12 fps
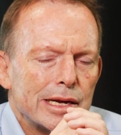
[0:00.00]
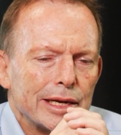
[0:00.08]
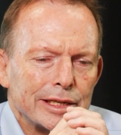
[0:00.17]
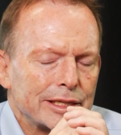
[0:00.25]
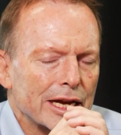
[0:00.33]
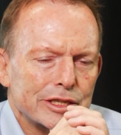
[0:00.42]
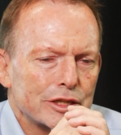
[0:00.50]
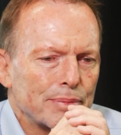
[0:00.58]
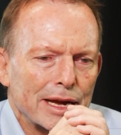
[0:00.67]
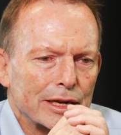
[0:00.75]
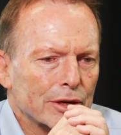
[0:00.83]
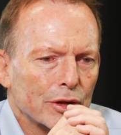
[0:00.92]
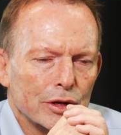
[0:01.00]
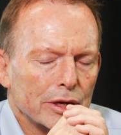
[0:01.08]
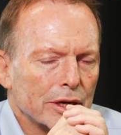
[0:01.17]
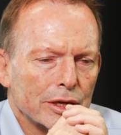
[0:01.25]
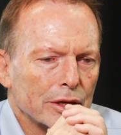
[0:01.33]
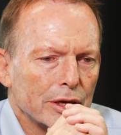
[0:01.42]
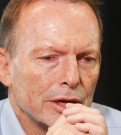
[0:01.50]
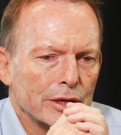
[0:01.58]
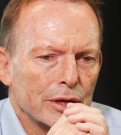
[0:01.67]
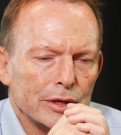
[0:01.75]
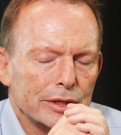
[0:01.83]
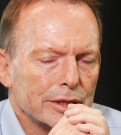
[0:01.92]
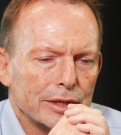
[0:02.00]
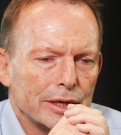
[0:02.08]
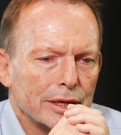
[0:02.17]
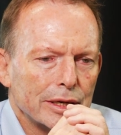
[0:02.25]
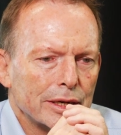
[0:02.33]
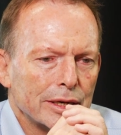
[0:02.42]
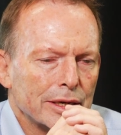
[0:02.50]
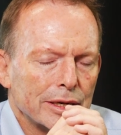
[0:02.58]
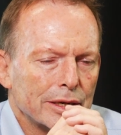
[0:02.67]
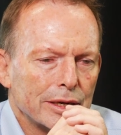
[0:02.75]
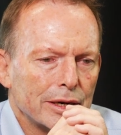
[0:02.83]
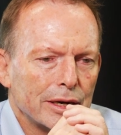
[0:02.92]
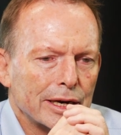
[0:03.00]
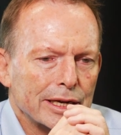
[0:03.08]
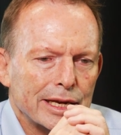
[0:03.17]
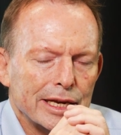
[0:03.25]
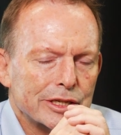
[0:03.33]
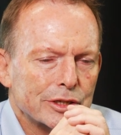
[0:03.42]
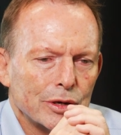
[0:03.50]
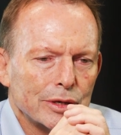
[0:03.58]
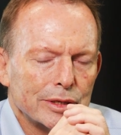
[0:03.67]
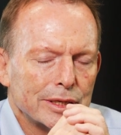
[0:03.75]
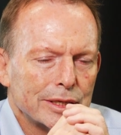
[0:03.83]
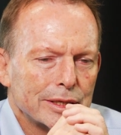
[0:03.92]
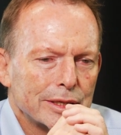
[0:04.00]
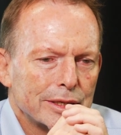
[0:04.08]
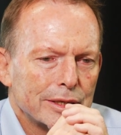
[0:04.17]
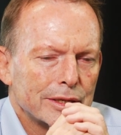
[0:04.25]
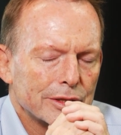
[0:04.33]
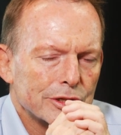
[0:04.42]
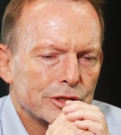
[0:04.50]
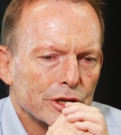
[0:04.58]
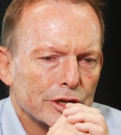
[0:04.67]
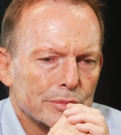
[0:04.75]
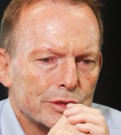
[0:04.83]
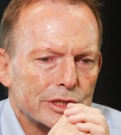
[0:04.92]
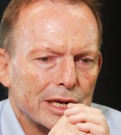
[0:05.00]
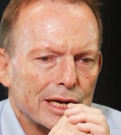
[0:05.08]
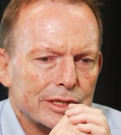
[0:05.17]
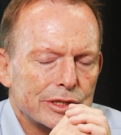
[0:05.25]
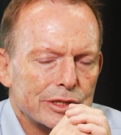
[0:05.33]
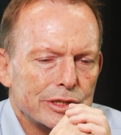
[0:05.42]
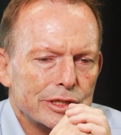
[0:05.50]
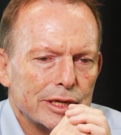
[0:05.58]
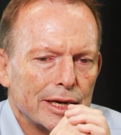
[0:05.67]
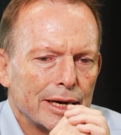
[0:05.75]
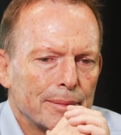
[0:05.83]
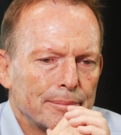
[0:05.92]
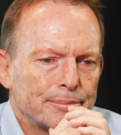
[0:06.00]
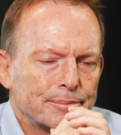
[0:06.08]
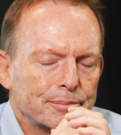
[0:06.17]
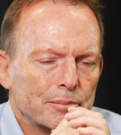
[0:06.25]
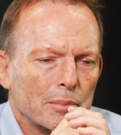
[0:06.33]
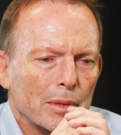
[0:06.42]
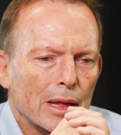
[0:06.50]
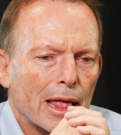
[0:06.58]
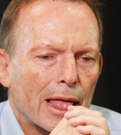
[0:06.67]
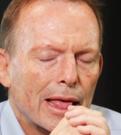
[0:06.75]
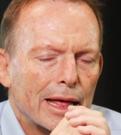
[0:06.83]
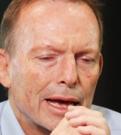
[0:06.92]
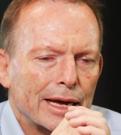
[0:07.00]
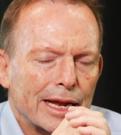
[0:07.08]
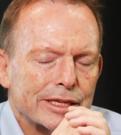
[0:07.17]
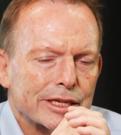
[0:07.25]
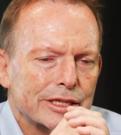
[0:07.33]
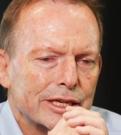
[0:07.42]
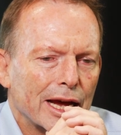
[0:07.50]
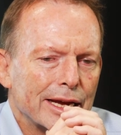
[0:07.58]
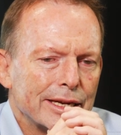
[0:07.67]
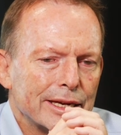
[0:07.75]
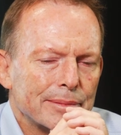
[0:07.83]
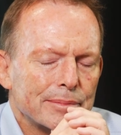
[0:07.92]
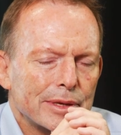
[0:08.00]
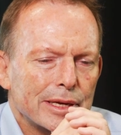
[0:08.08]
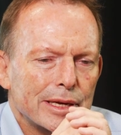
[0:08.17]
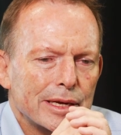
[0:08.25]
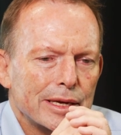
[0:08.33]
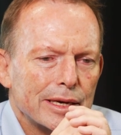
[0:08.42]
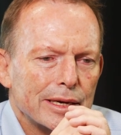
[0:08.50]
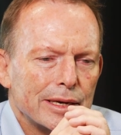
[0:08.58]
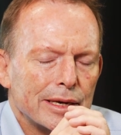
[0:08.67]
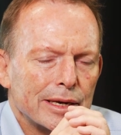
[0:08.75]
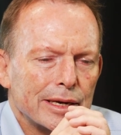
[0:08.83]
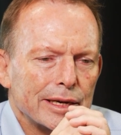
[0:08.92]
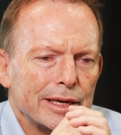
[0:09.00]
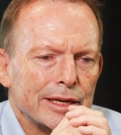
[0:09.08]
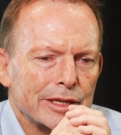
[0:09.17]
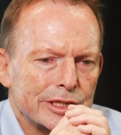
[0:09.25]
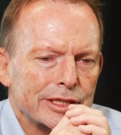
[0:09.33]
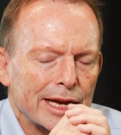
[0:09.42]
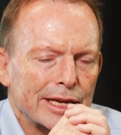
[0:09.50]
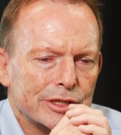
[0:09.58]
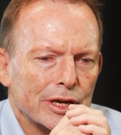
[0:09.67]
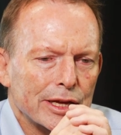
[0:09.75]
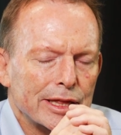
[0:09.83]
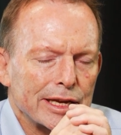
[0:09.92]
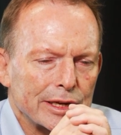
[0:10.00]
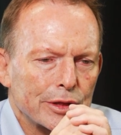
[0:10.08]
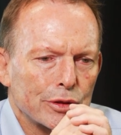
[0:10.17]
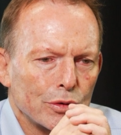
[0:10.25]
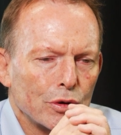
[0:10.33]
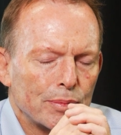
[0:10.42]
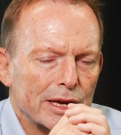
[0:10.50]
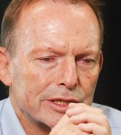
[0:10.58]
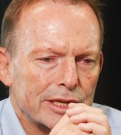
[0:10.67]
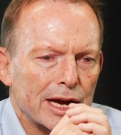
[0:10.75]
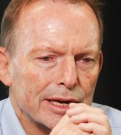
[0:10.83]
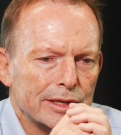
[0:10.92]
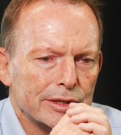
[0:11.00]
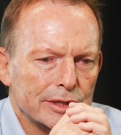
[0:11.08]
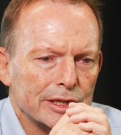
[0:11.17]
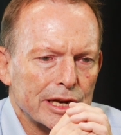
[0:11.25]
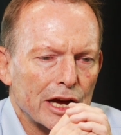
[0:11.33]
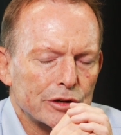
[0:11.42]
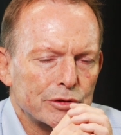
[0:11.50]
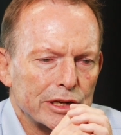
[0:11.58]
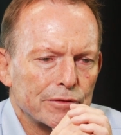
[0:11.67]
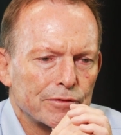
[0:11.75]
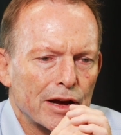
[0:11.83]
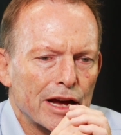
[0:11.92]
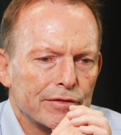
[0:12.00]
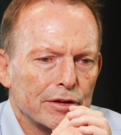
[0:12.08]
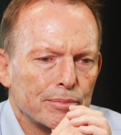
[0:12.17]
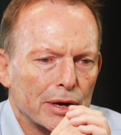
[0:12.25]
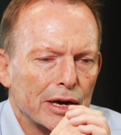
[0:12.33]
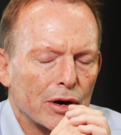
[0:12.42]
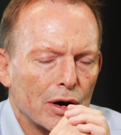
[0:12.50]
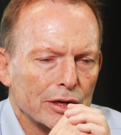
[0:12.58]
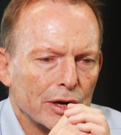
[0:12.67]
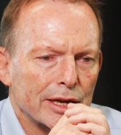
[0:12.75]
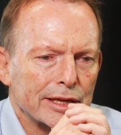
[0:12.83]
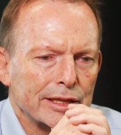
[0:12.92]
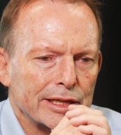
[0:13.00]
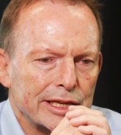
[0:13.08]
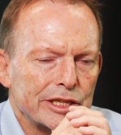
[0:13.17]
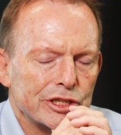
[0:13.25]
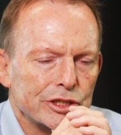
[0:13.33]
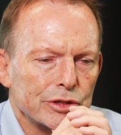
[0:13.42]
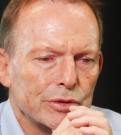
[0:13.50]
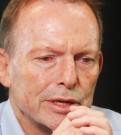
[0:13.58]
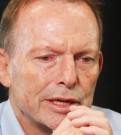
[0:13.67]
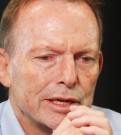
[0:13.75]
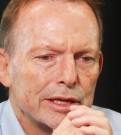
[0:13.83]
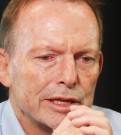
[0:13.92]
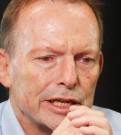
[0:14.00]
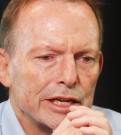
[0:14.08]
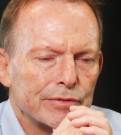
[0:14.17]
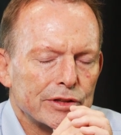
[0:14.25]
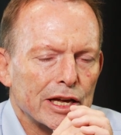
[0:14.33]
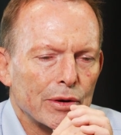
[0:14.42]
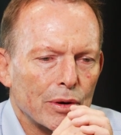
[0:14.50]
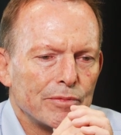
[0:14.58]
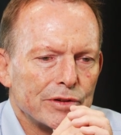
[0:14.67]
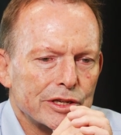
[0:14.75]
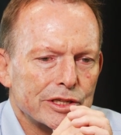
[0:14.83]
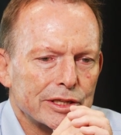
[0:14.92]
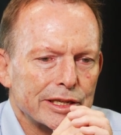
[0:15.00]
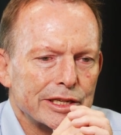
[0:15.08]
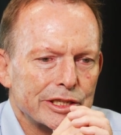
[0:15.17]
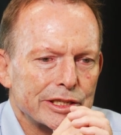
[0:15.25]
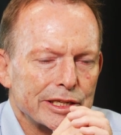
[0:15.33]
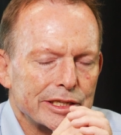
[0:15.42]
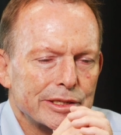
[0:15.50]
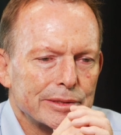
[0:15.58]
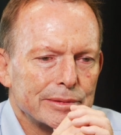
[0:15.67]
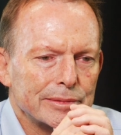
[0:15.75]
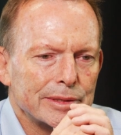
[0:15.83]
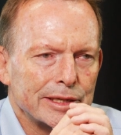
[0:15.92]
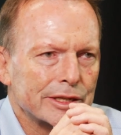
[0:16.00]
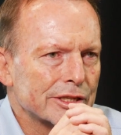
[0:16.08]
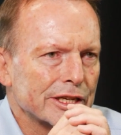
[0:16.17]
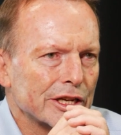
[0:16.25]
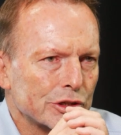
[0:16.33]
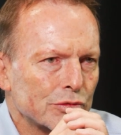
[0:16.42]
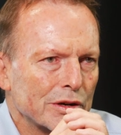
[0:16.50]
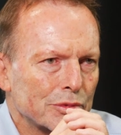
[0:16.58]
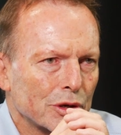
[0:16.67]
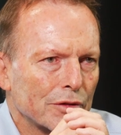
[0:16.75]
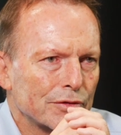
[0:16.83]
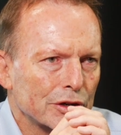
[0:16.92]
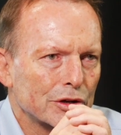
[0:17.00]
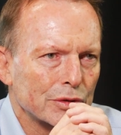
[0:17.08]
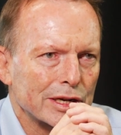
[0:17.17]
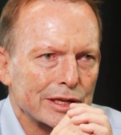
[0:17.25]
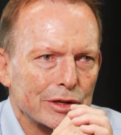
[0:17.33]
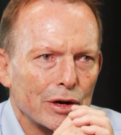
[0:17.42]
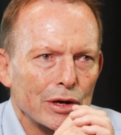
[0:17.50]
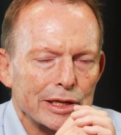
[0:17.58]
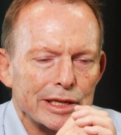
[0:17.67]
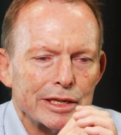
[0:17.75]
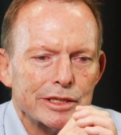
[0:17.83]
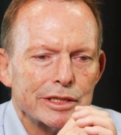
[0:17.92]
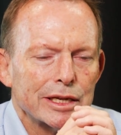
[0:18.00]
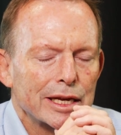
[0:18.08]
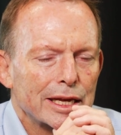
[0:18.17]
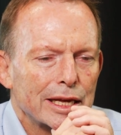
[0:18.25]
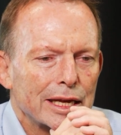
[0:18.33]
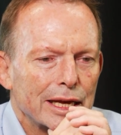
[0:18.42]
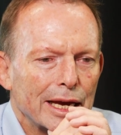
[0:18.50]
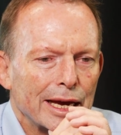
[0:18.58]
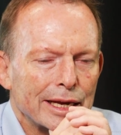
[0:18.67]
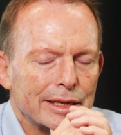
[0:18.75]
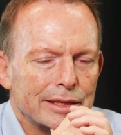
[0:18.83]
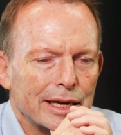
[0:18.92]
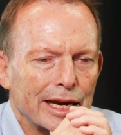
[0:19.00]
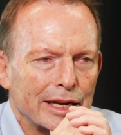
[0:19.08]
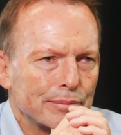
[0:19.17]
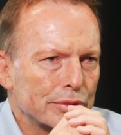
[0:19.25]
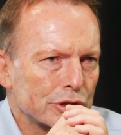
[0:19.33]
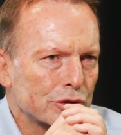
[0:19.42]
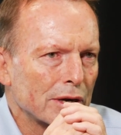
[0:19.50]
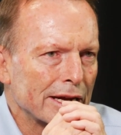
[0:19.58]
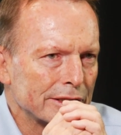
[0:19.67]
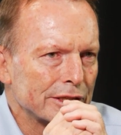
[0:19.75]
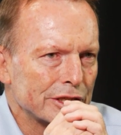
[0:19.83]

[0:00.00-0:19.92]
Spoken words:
it does depend a lot, I guess, on the circumstances. And as I say, in a sense, I think Thorpe has done the country a favour by highlighting the issue, even though obviously she's in a sense, ripped off her Green colleagues and betrayed and